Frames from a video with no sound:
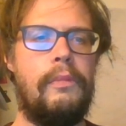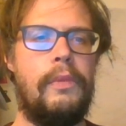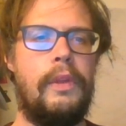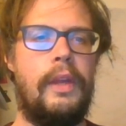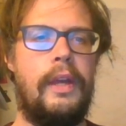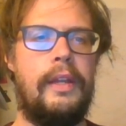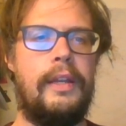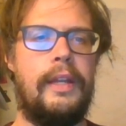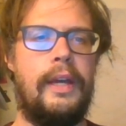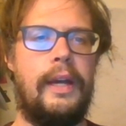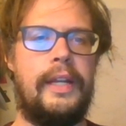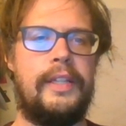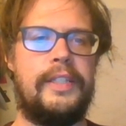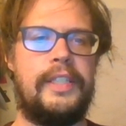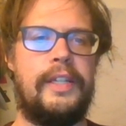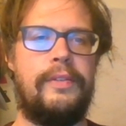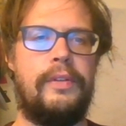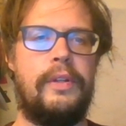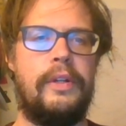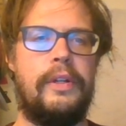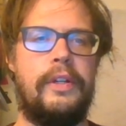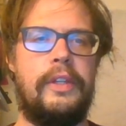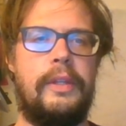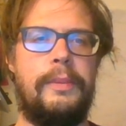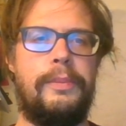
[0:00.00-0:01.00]
Now let's have a
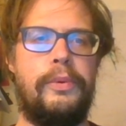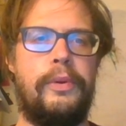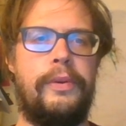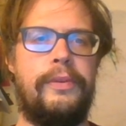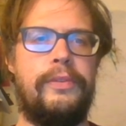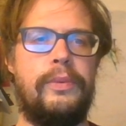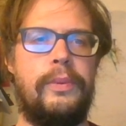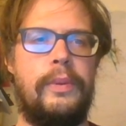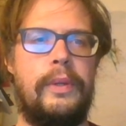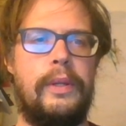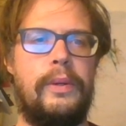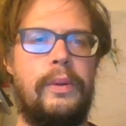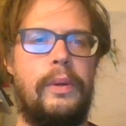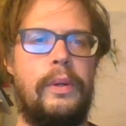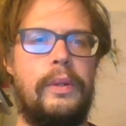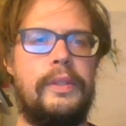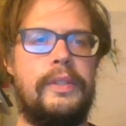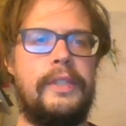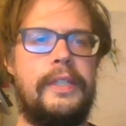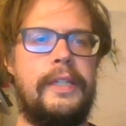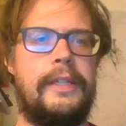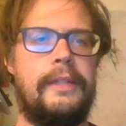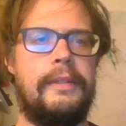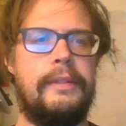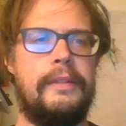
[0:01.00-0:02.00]
look at the proofs for
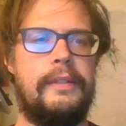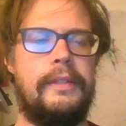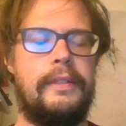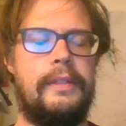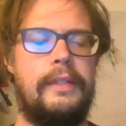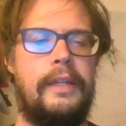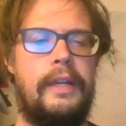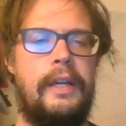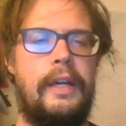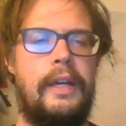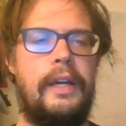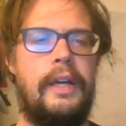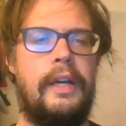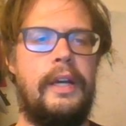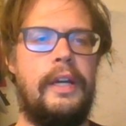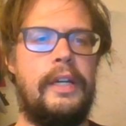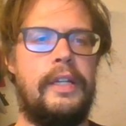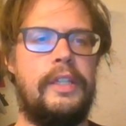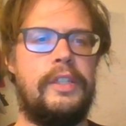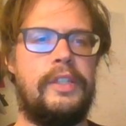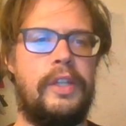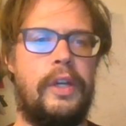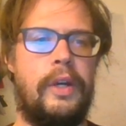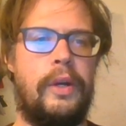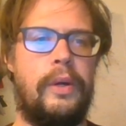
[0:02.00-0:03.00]
equality.
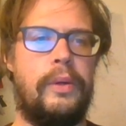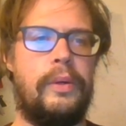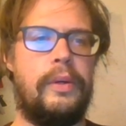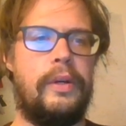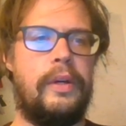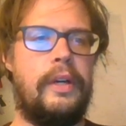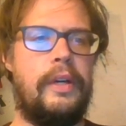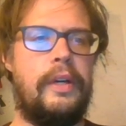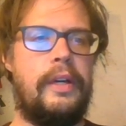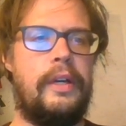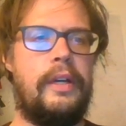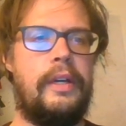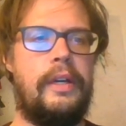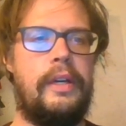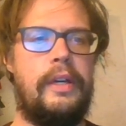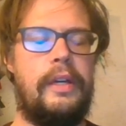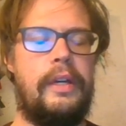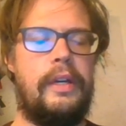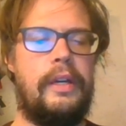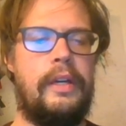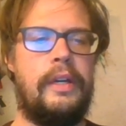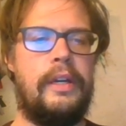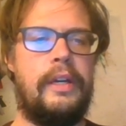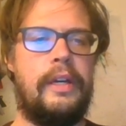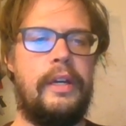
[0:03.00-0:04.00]
So
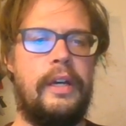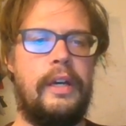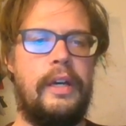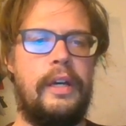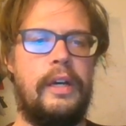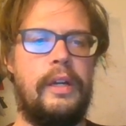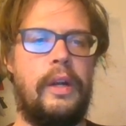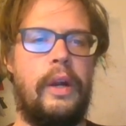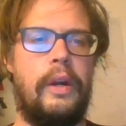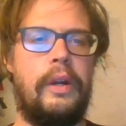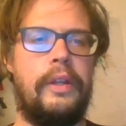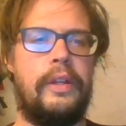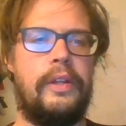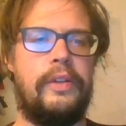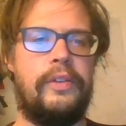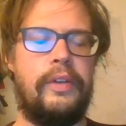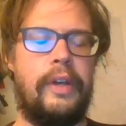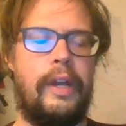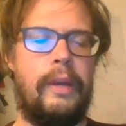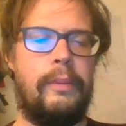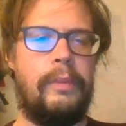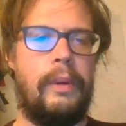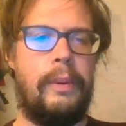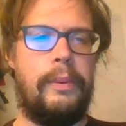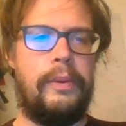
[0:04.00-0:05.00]
a lot of the
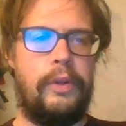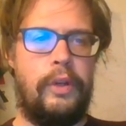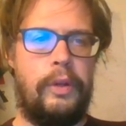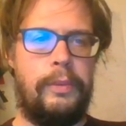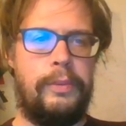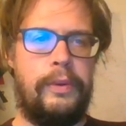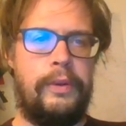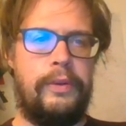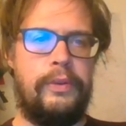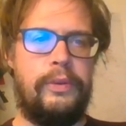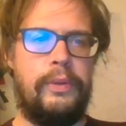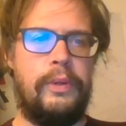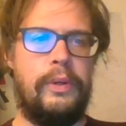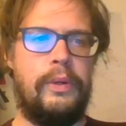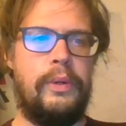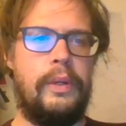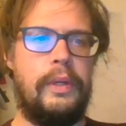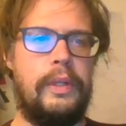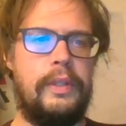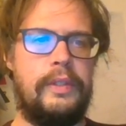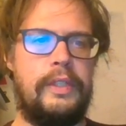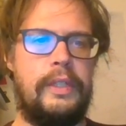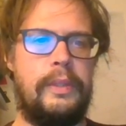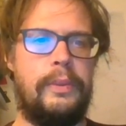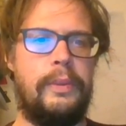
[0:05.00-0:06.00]
time when we do proofs for
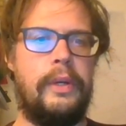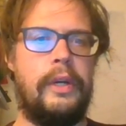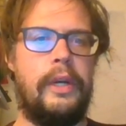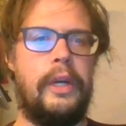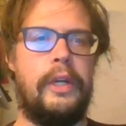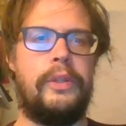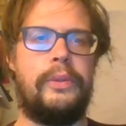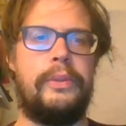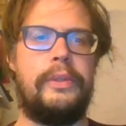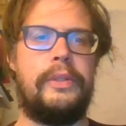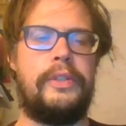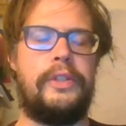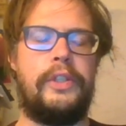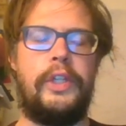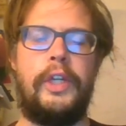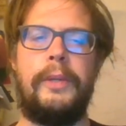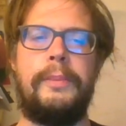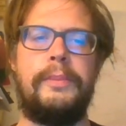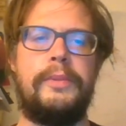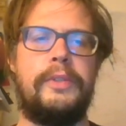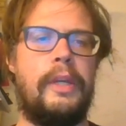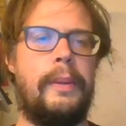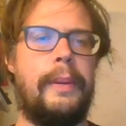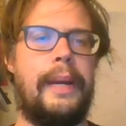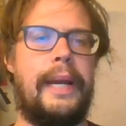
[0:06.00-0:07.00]
equality, we're going to
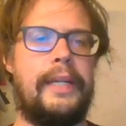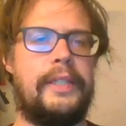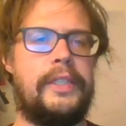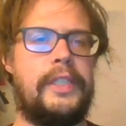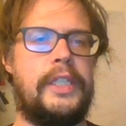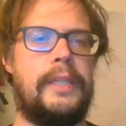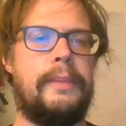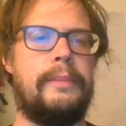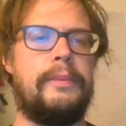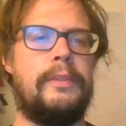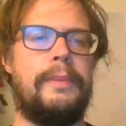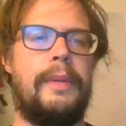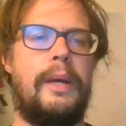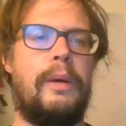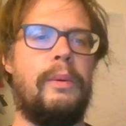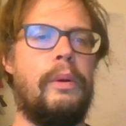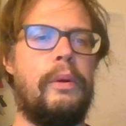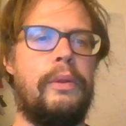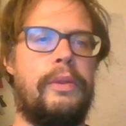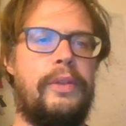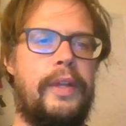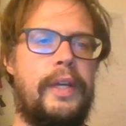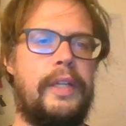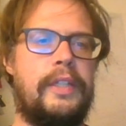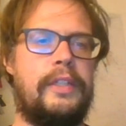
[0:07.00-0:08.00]
assume some axioms about
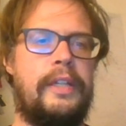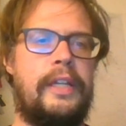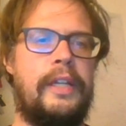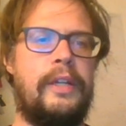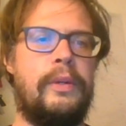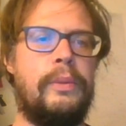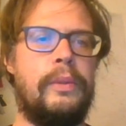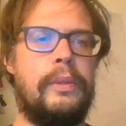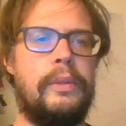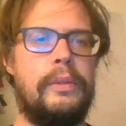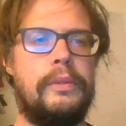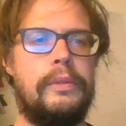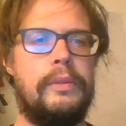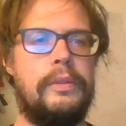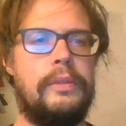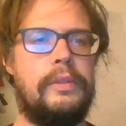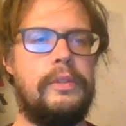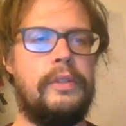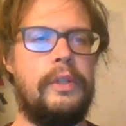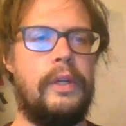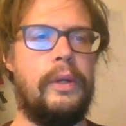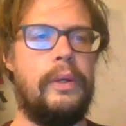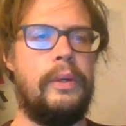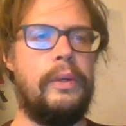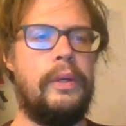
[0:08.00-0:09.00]
what things are equal.
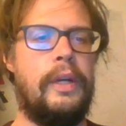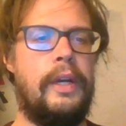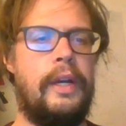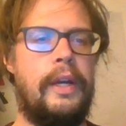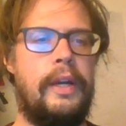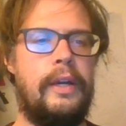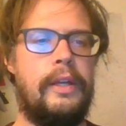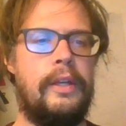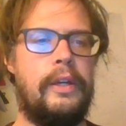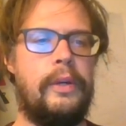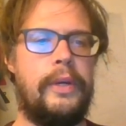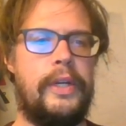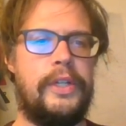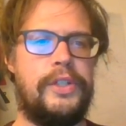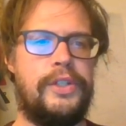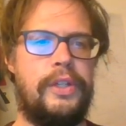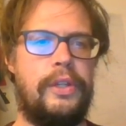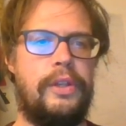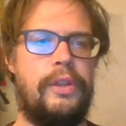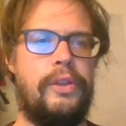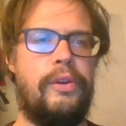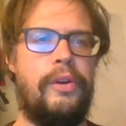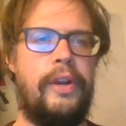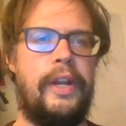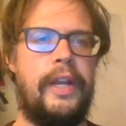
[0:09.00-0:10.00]
So
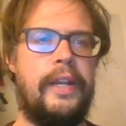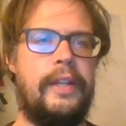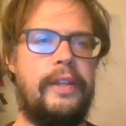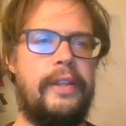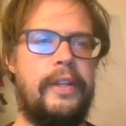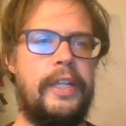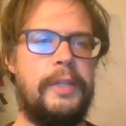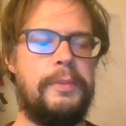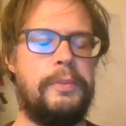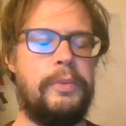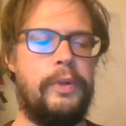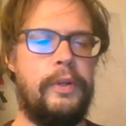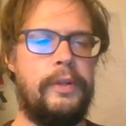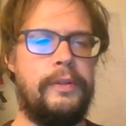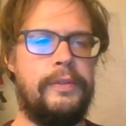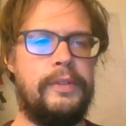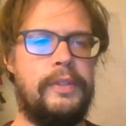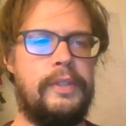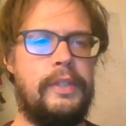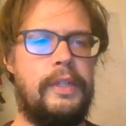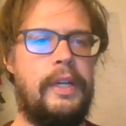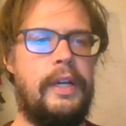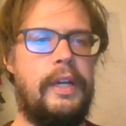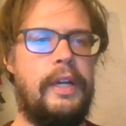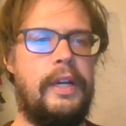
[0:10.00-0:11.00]
question 3 in these
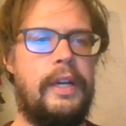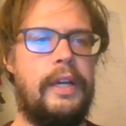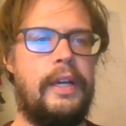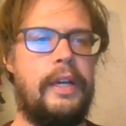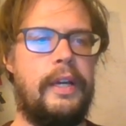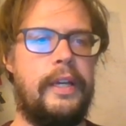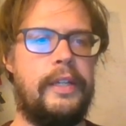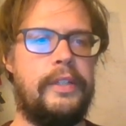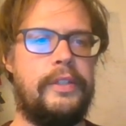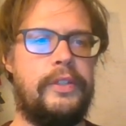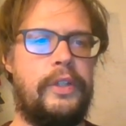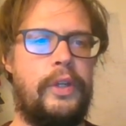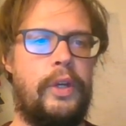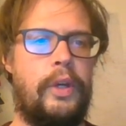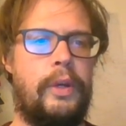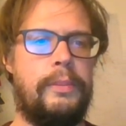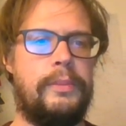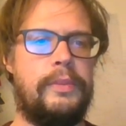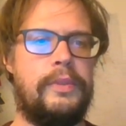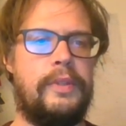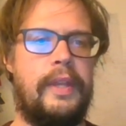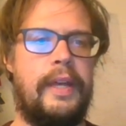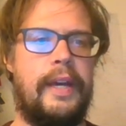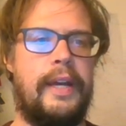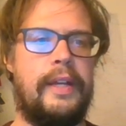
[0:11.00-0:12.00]
proofs
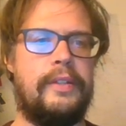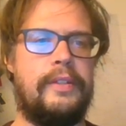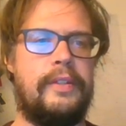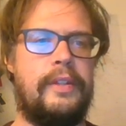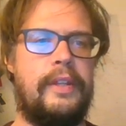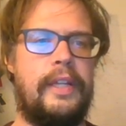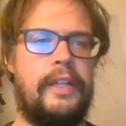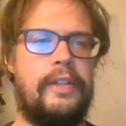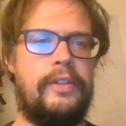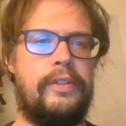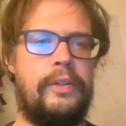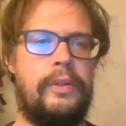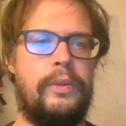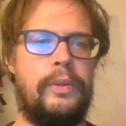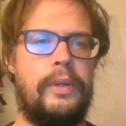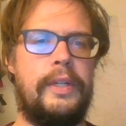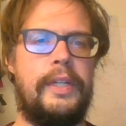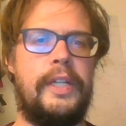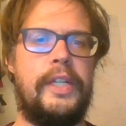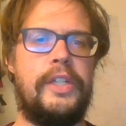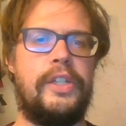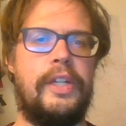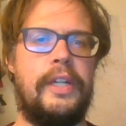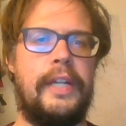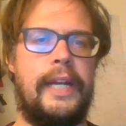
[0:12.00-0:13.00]
assumes that the two
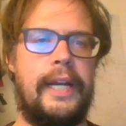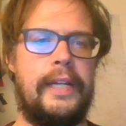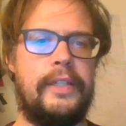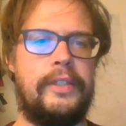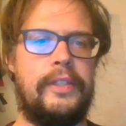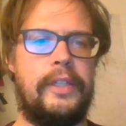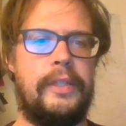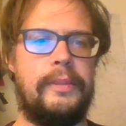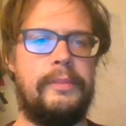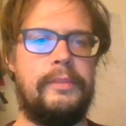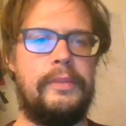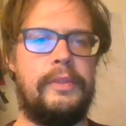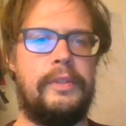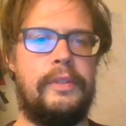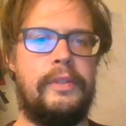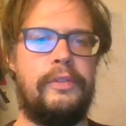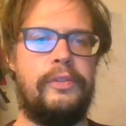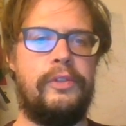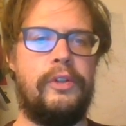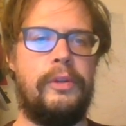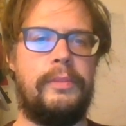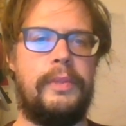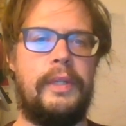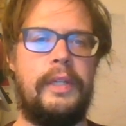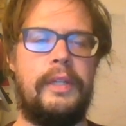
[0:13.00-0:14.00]
addition axioms
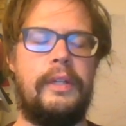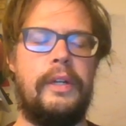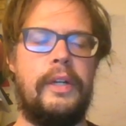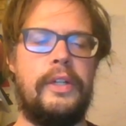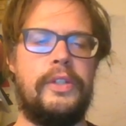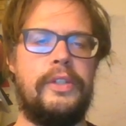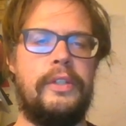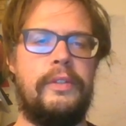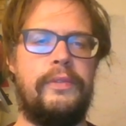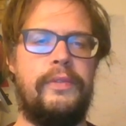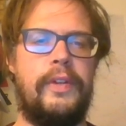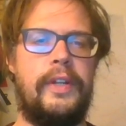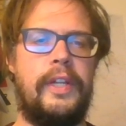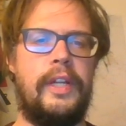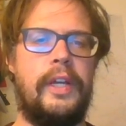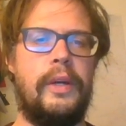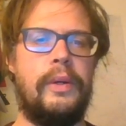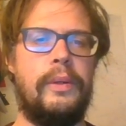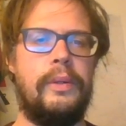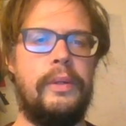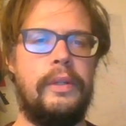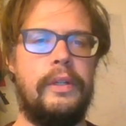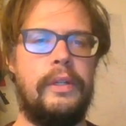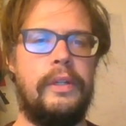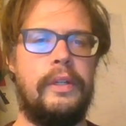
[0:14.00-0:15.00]
from the induction
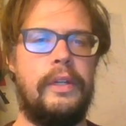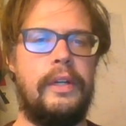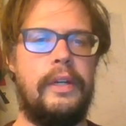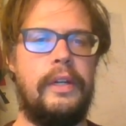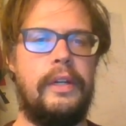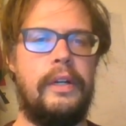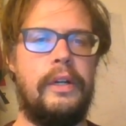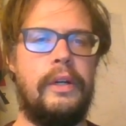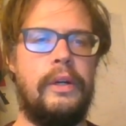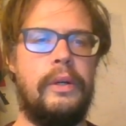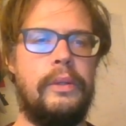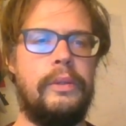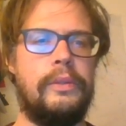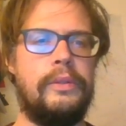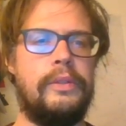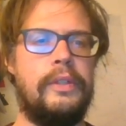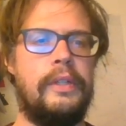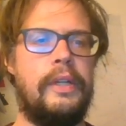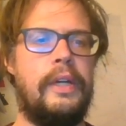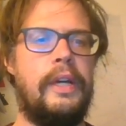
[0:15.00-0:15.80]
video hold,